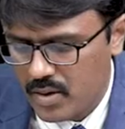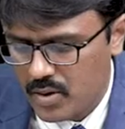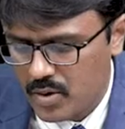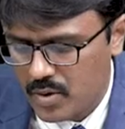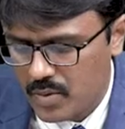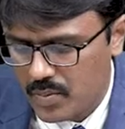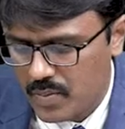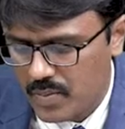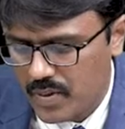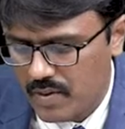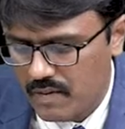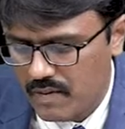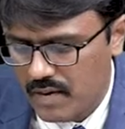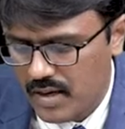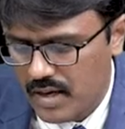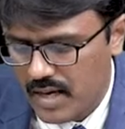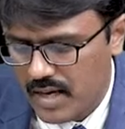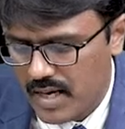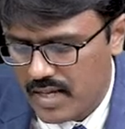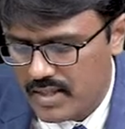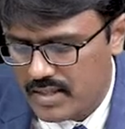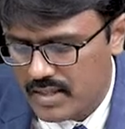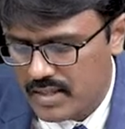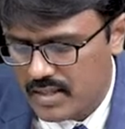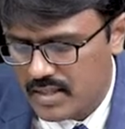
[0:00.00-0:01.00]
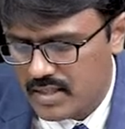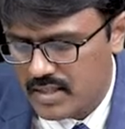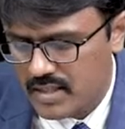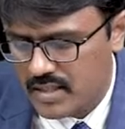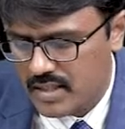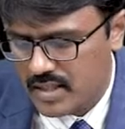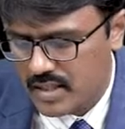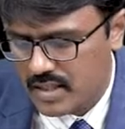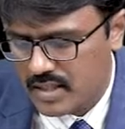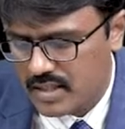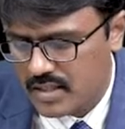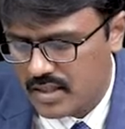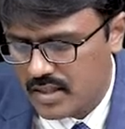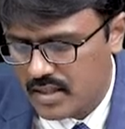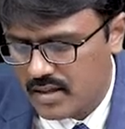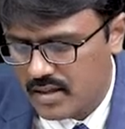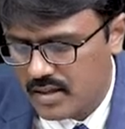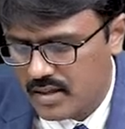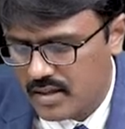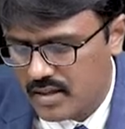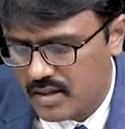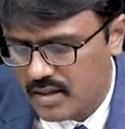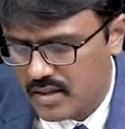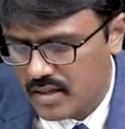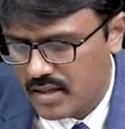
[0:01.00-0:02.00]
To prevent acid
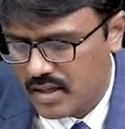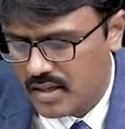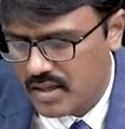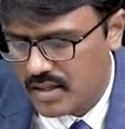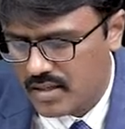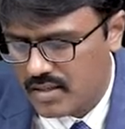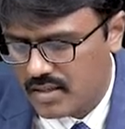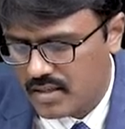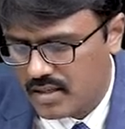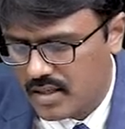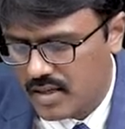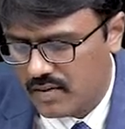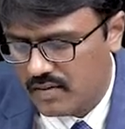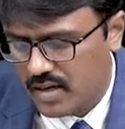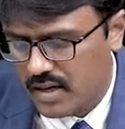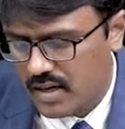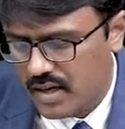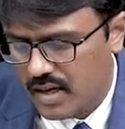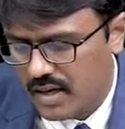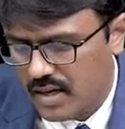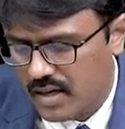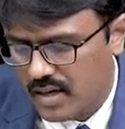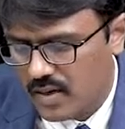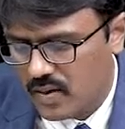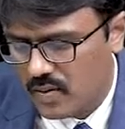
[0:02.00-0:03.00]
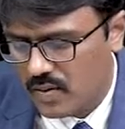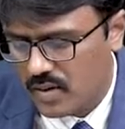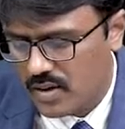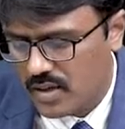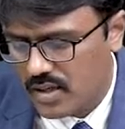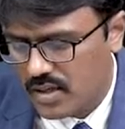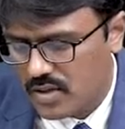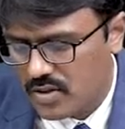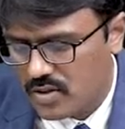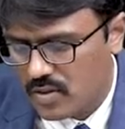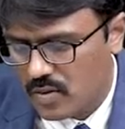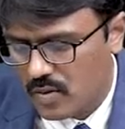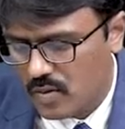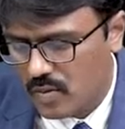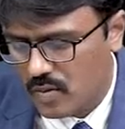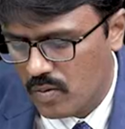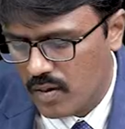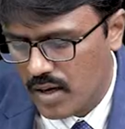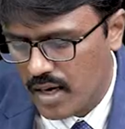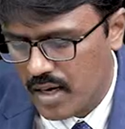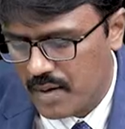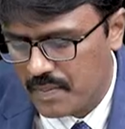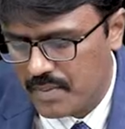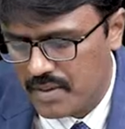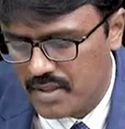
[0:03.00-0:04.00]
destruction, it is given entry coated. So
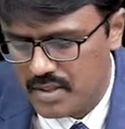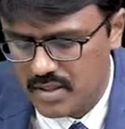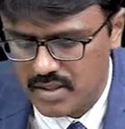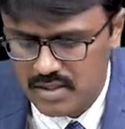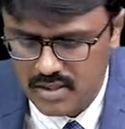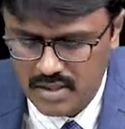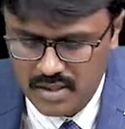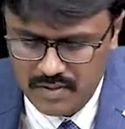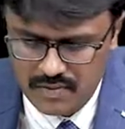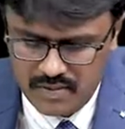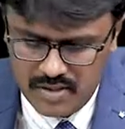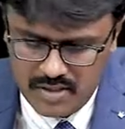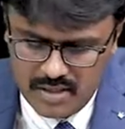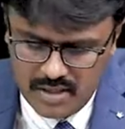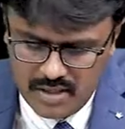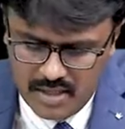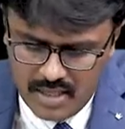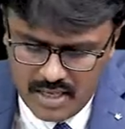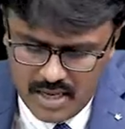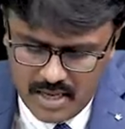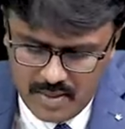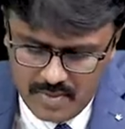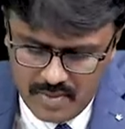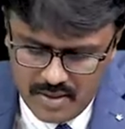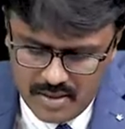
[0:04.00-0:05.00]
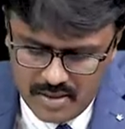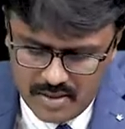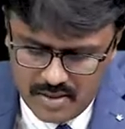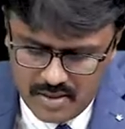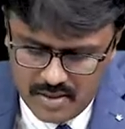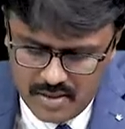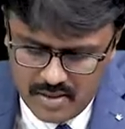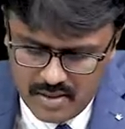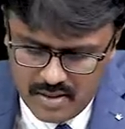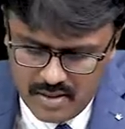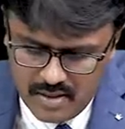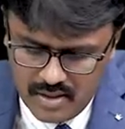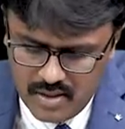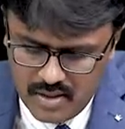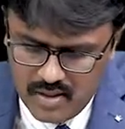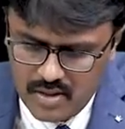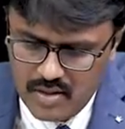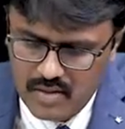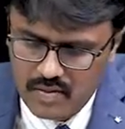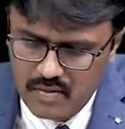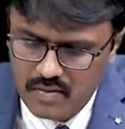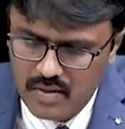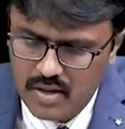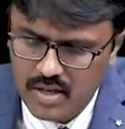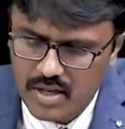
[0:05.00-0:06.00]
what happens if this is the tablet?
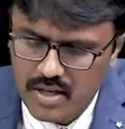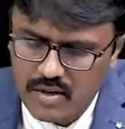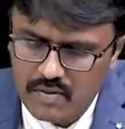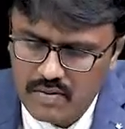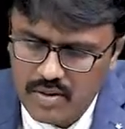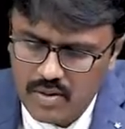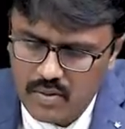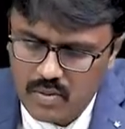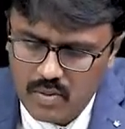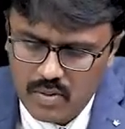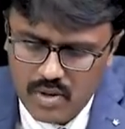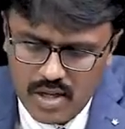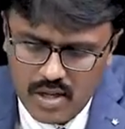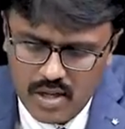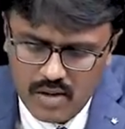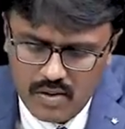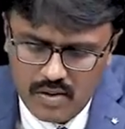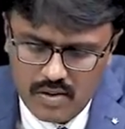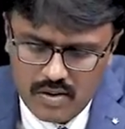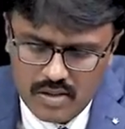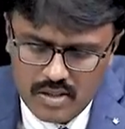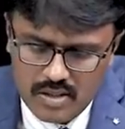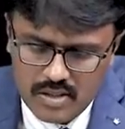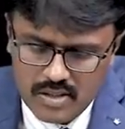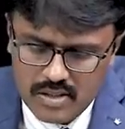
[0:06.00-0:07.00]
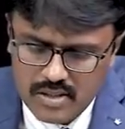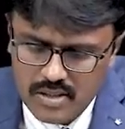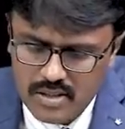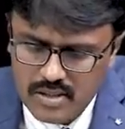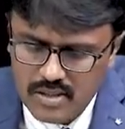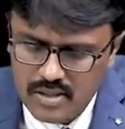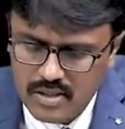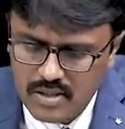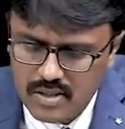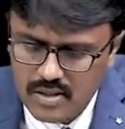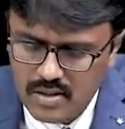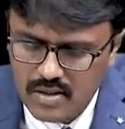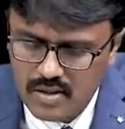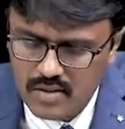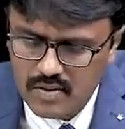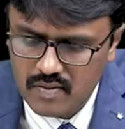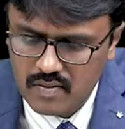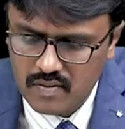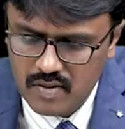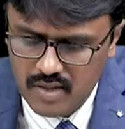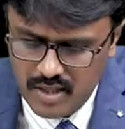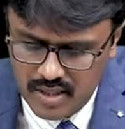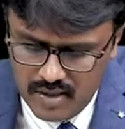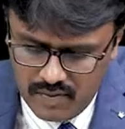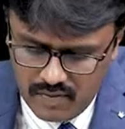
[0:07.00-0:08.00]
We'll give a coating on this.
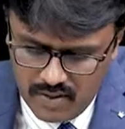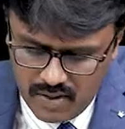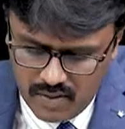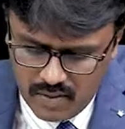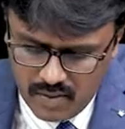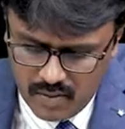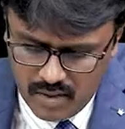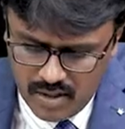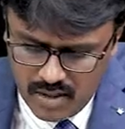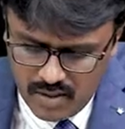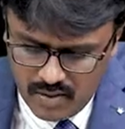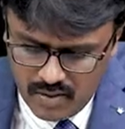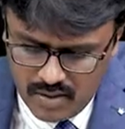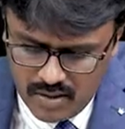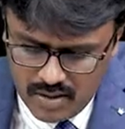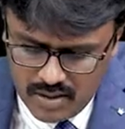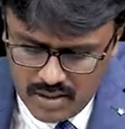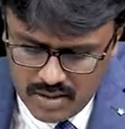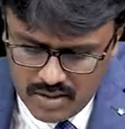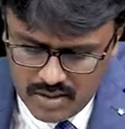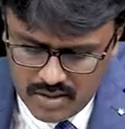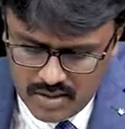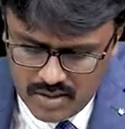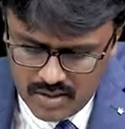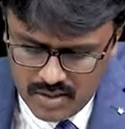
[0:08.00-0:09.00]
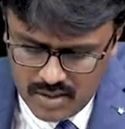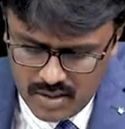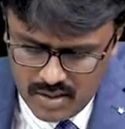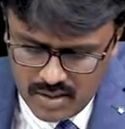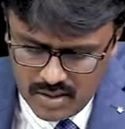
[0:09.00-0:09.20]
We'll give a coating on this.